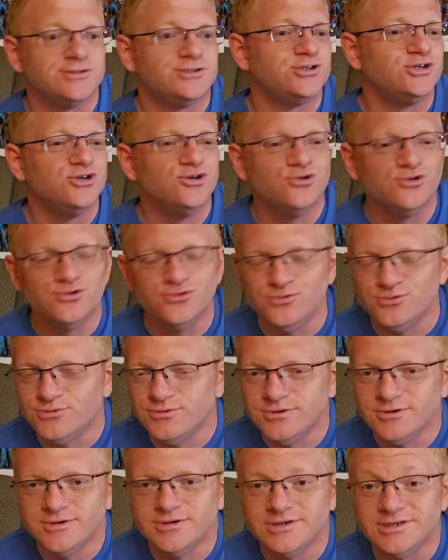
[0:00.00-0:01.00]
2
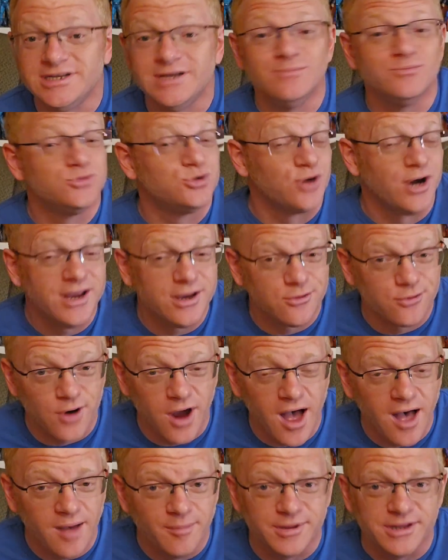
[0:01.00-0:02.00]
Tim Drake
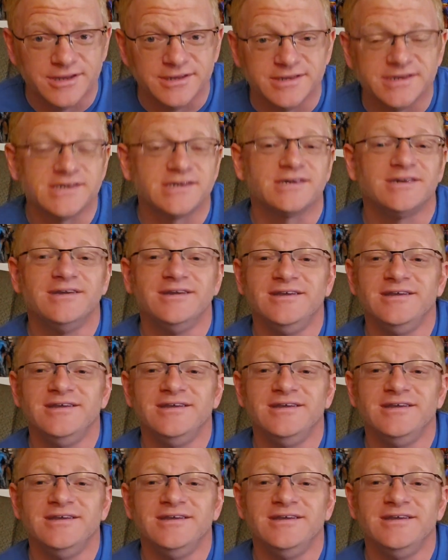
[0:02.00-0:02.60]
Robins,